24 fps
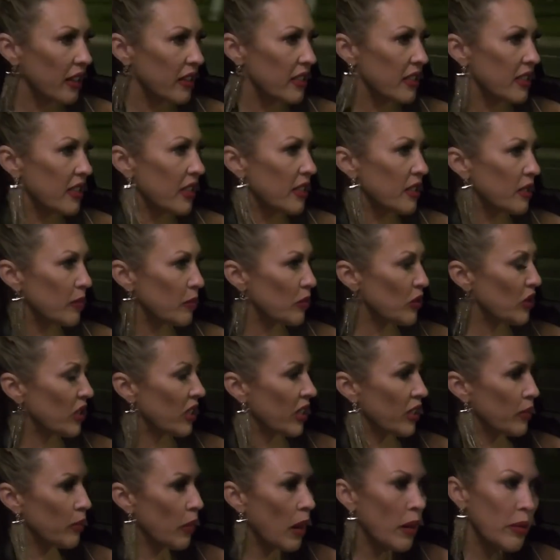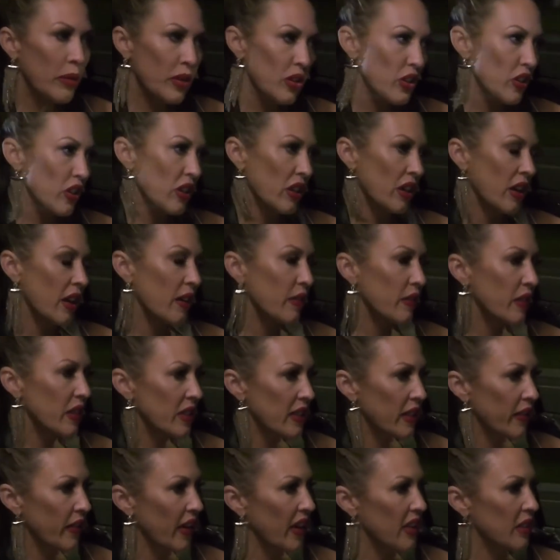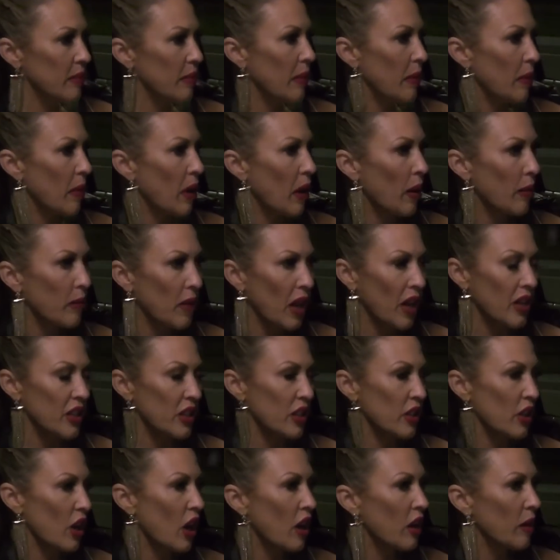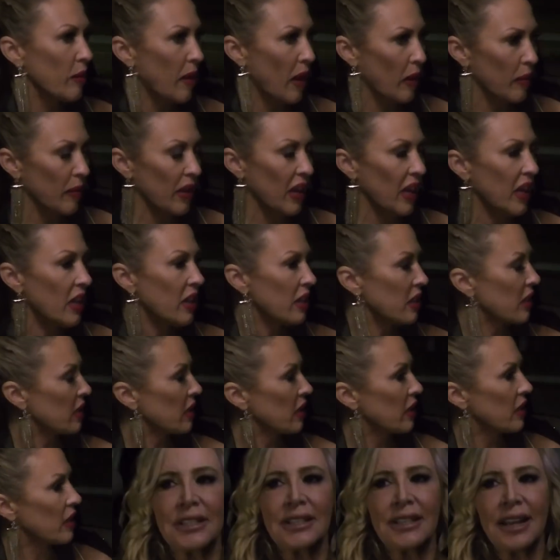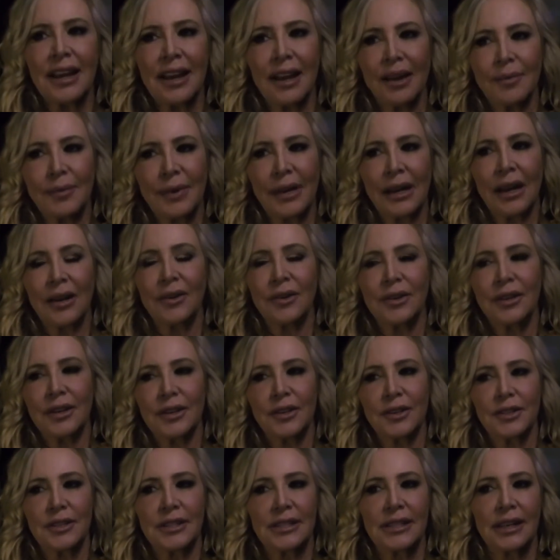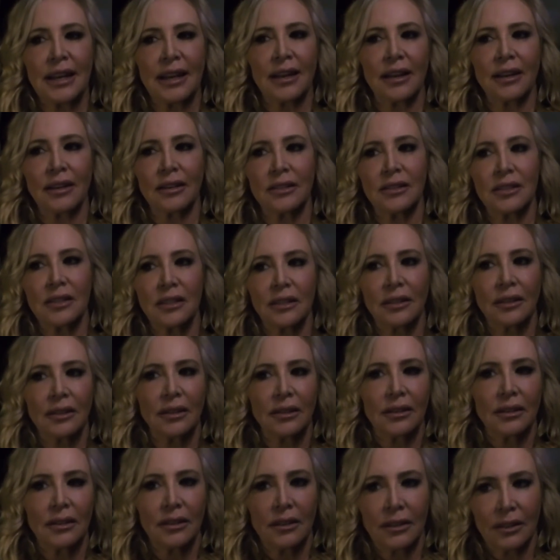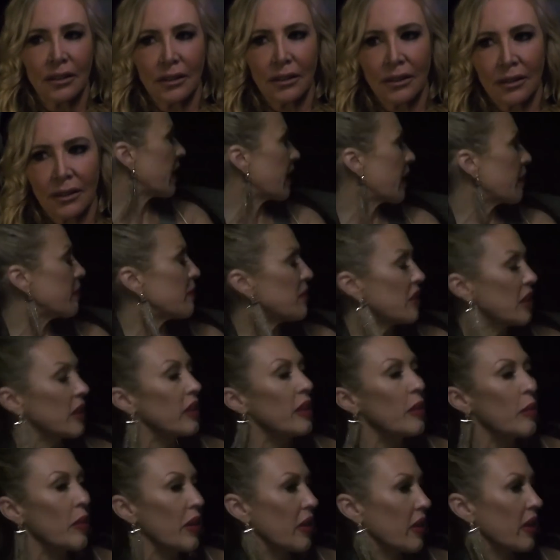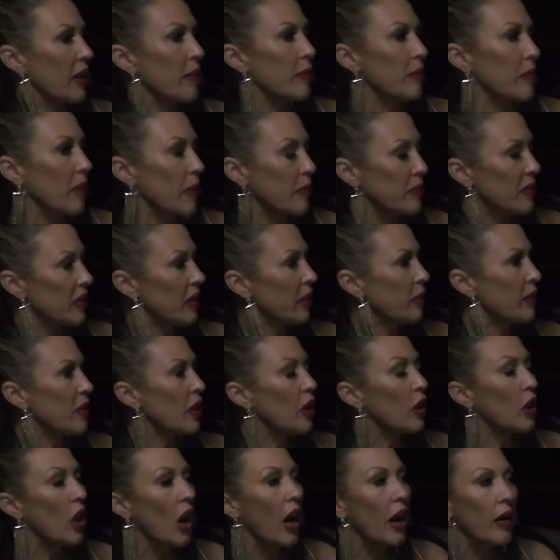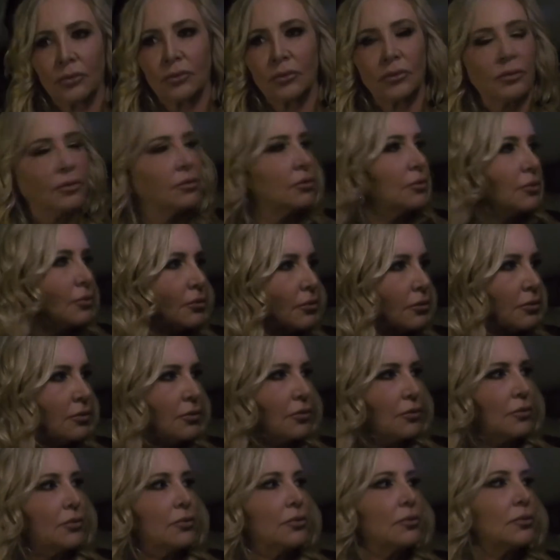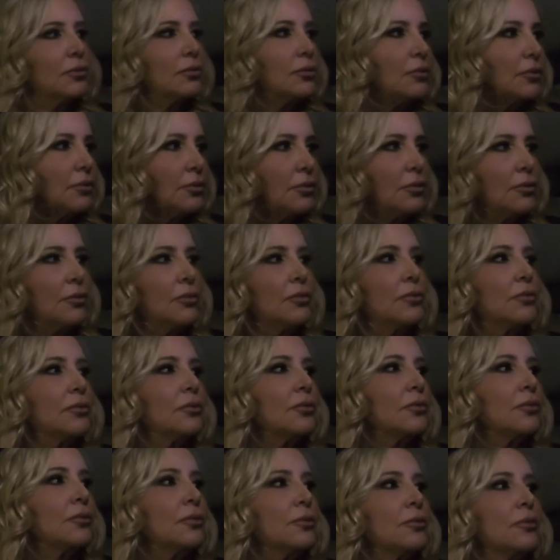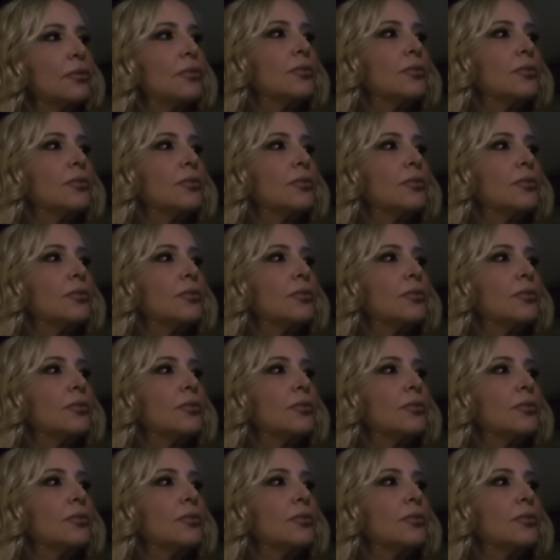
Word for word: and said some I probably shouldn't have because I've asked my mom not to talk about me. What did she say? I mean, I don't understand. There's just stuff like I'm dealing with. I'm, I'm dealing with a lot right now. Oh my